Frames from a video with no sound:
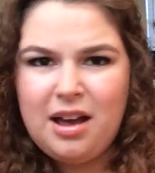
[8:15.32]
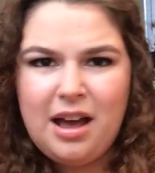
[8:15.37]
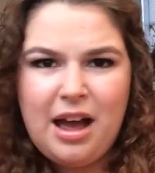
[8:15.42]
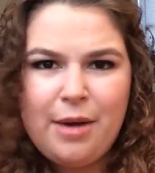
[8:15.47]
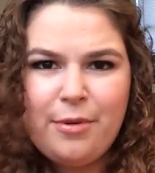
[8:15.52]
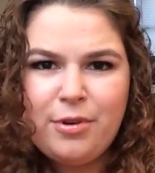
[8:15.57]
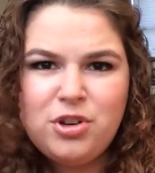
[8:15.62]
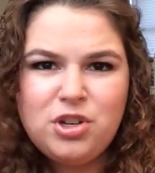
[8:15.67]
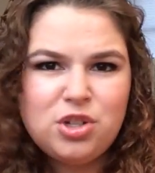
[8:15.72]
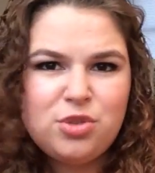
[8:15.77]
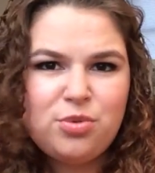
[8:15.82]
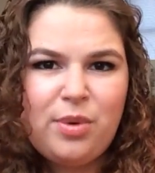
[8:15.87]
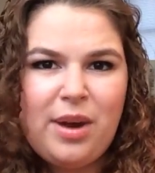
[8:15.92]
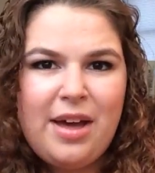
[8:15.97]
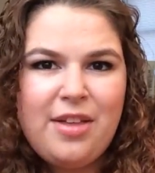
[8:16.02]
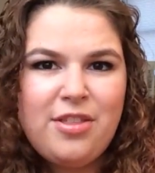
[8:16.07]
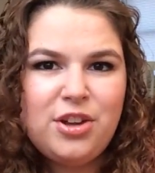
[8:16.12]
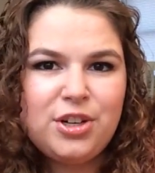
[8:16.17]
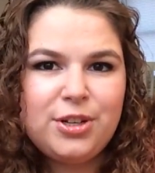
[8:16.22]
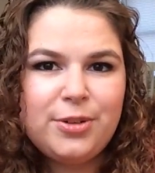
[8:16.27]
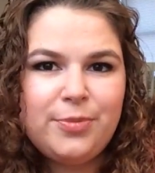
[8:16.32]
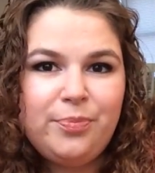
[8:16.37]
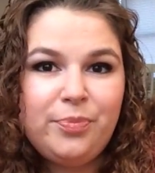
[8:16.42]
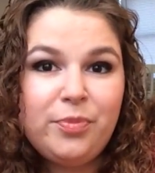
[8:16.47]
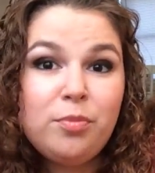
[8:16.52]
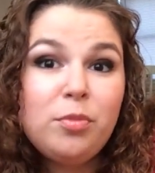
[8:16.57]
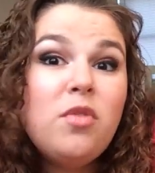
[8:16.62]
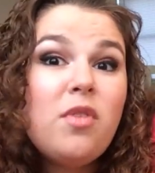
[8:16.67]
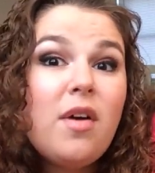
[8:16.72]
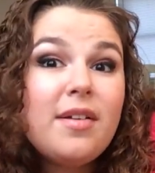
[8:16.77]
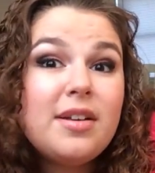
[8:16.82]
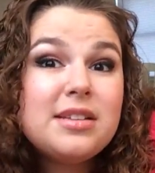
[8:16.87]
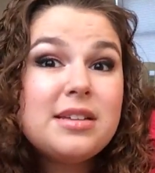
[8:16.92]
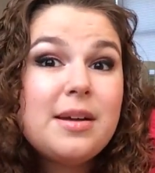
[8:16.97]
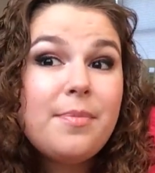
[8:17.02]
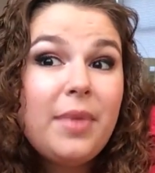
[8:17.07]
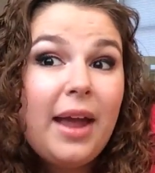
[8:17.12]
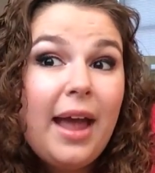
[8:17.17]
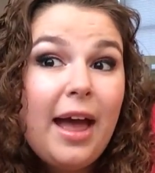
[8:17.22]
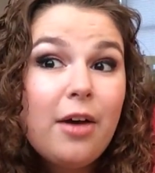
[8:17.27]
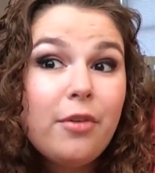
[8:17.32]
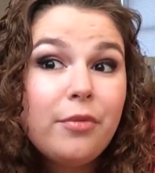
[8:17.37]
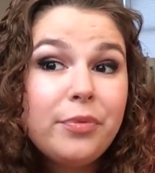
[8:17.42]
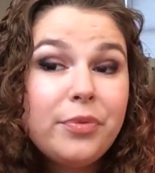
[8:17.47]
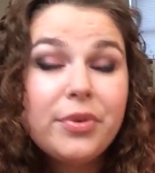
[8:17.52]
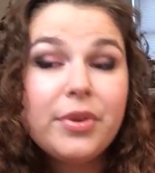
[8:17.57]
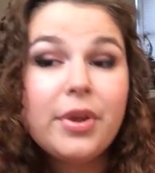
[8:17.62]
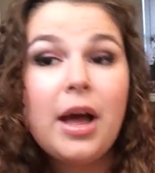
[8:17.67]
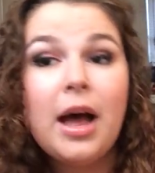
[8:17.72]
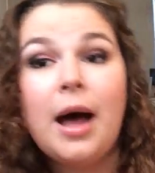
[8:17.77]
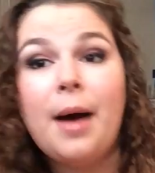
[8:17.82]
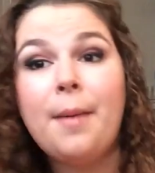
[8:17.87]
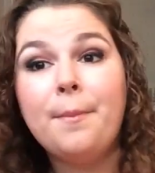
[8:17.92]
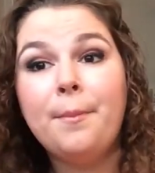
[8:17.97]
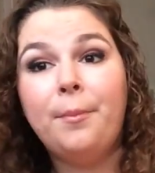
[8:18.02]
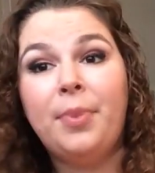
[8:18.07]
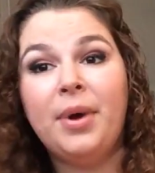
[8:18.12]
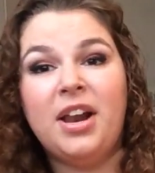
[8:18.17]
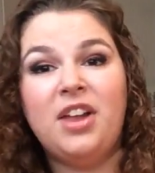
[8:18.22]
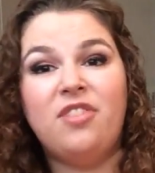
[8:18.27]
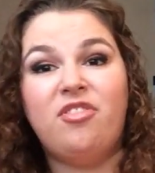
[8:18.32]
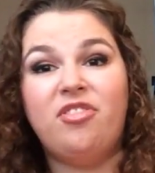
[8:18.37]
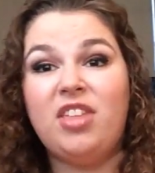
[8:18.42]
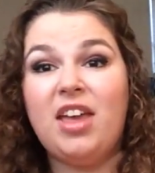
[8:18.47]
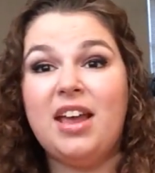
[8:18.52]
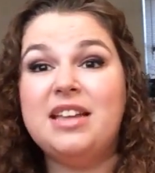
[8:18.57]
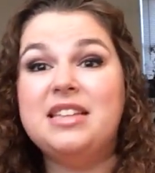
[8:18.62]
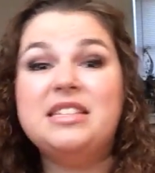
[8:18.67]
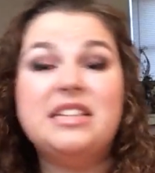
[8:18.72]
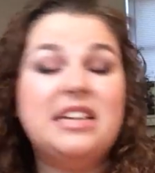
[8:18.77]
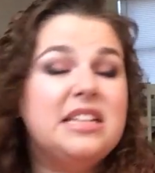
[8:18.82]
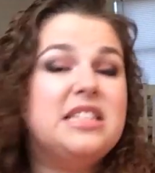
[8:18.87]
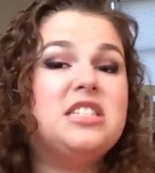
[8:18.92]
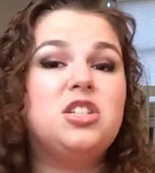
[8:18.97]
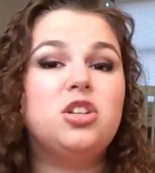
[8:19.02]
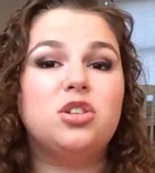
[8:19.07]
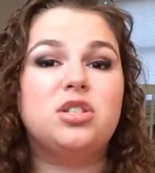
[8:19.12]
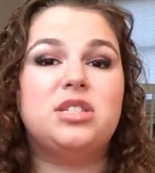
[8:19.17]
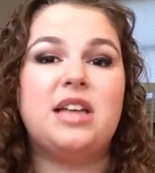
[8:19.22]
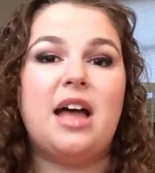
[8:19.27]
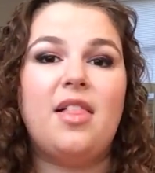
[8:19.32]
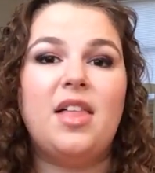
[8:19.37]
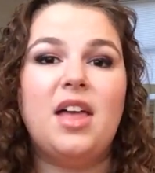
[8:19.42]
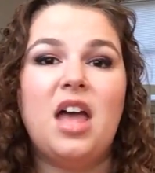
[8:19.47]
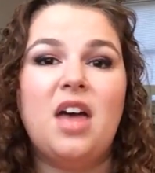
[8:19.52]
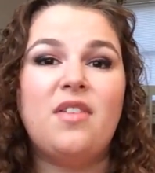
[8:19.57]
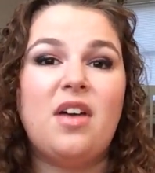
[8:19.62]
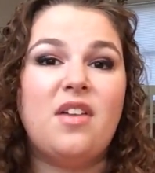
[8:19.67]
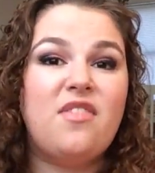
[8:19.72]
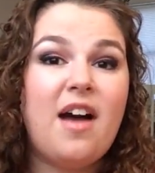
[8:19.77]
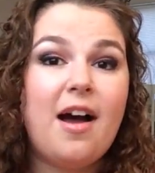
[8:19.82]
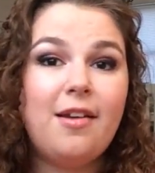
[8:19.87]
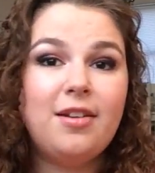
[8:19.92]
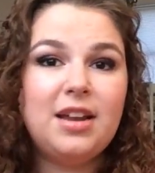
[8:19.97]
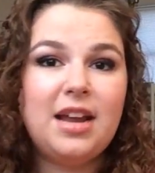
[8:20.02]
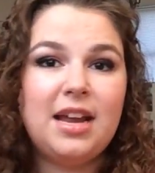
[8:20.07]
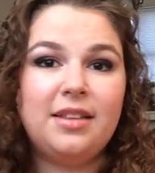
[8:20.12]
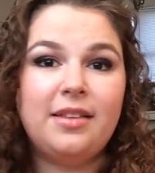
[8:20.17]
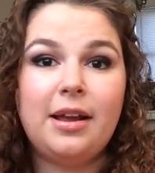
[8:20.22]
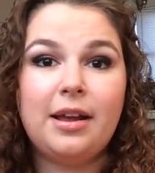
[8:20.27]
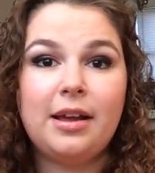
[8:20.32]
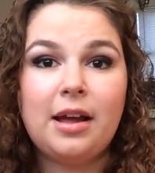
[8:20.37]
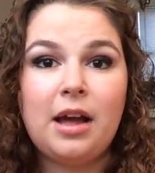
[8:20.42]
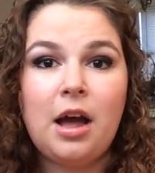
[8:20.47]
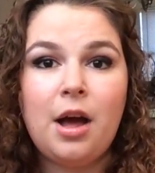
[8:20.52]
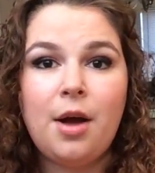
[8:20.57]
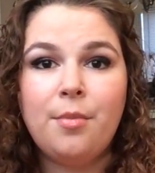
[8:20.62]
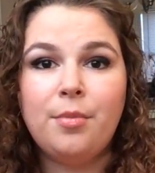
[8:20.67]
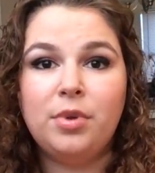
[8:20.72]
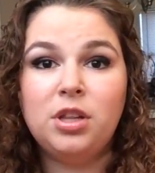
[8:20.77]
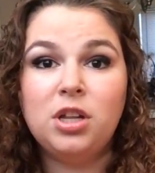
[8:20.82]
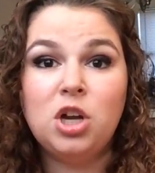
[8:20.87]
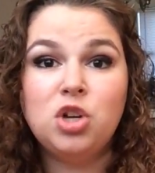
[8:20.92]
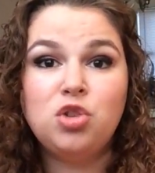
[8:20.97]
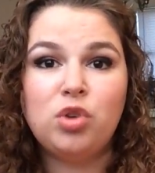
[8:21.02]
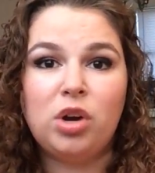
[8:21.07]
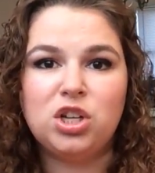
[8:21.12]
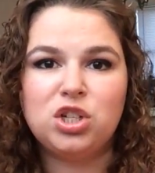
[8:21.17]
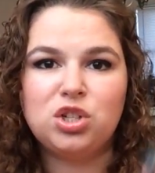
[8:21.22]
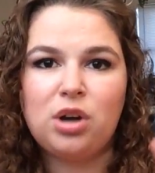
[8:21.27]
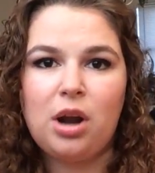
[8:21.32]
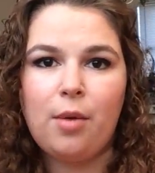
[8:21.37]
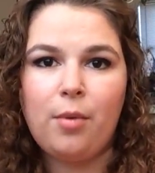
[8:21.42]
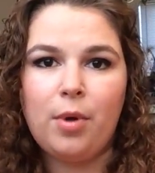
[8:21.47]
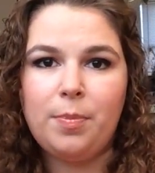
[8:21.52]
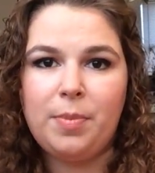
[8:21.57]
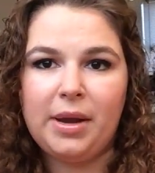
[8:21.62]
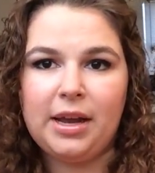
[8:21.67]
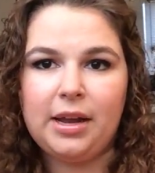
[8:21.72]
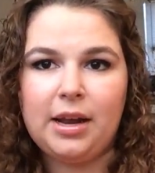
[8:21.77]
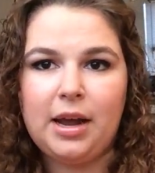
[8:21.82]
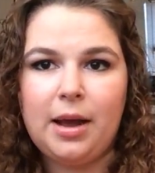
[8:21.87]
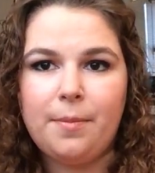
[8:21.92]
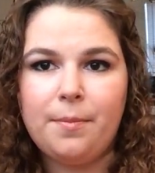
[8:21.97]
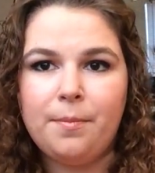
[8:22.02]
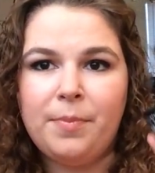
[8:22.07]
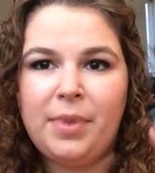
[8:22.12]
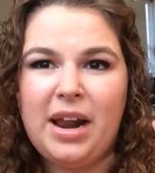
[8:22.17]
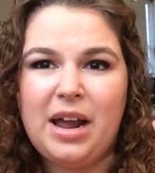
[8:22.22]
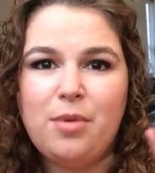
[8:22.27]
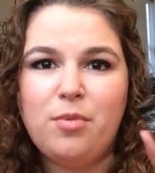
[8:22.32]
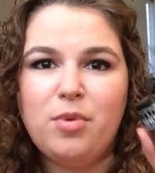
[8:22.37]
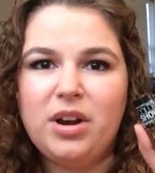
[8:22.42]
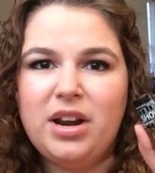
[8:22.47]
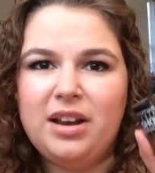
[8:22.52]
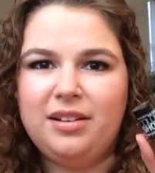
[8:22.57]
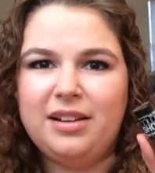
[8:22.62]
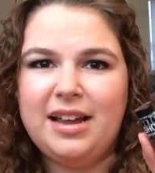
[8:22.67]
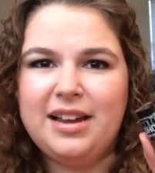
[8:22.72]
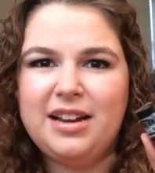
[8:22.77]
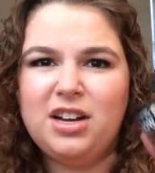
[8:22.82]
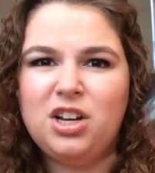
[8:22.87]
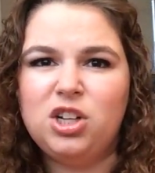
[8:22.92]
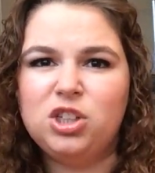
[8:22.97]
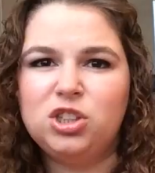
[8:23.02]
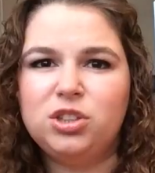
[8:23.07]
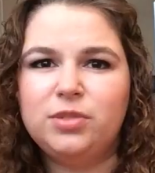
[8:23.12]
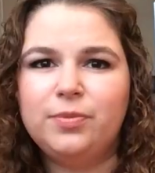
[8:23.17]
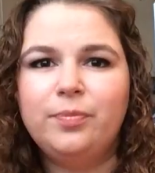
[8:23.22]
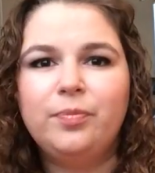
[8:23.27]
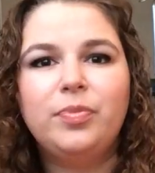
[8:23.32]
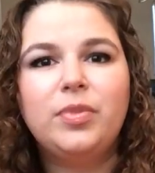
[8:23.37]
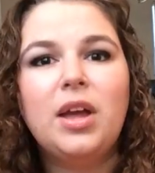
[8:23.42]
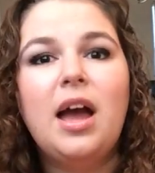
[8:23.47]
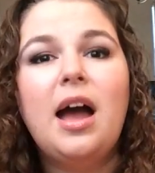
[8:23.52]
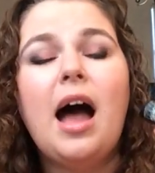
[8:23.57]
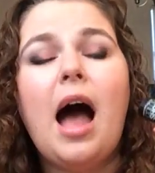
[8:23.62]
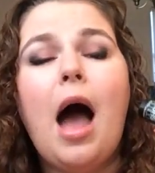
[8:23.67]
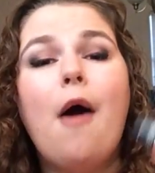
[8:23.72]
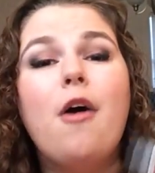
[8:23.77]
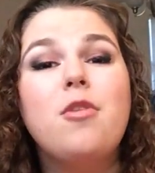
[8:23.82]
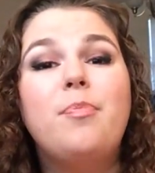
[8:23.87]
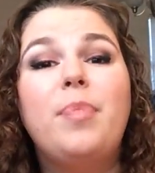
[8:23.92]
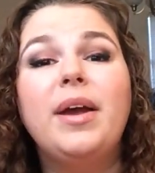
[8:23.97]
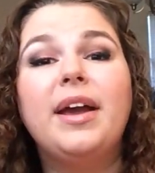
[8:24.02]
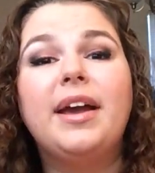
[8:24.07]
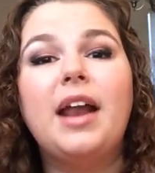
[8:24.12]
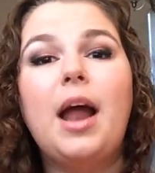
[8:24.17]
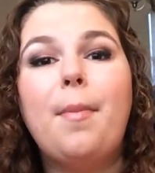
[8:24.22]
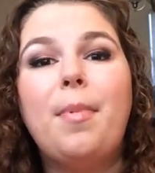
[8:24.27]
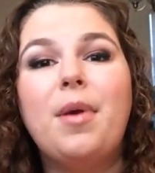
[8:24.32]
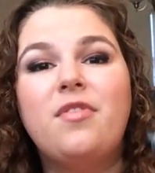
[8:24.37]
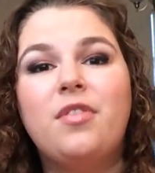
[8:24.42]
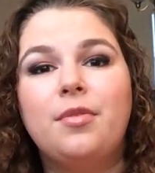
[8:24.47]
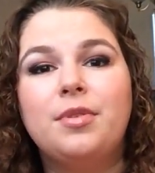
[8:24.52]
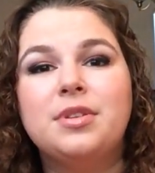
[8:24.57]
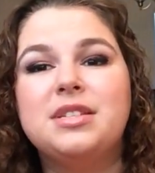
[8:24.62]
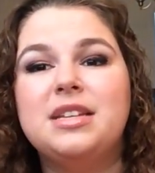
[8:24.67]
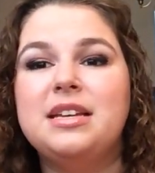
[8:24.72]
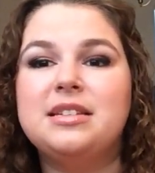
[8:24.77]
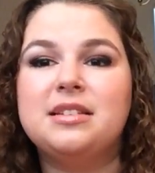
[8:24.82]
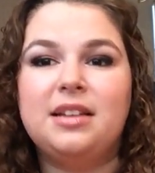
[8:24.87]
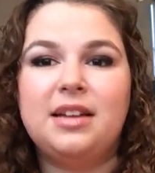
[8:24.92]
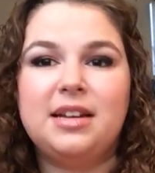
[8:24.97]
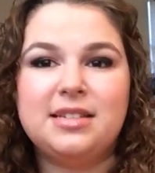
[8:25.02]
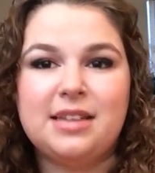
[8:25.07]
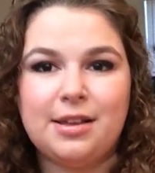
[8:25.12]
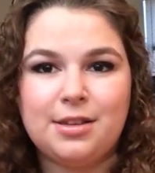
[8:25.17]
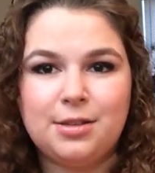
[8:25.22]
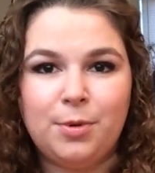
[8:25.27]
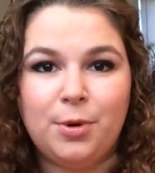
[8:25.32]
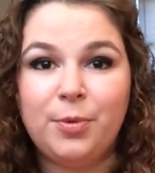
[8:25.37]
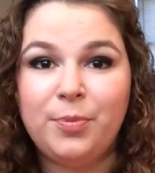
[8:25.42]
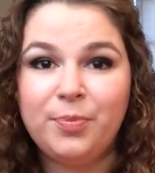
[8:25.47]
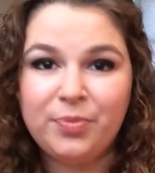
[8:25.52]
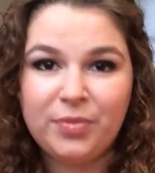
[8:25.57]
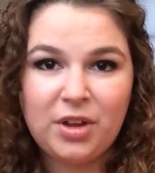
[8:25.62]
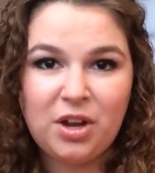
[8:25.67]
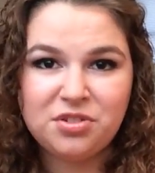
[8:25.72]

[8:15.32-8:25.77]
I would just rather move on to something else. But if they did still sell it, if I found it in like a drugstore, I would pick it up. But I wouldn't like, I would pick it up if it was easily accessible.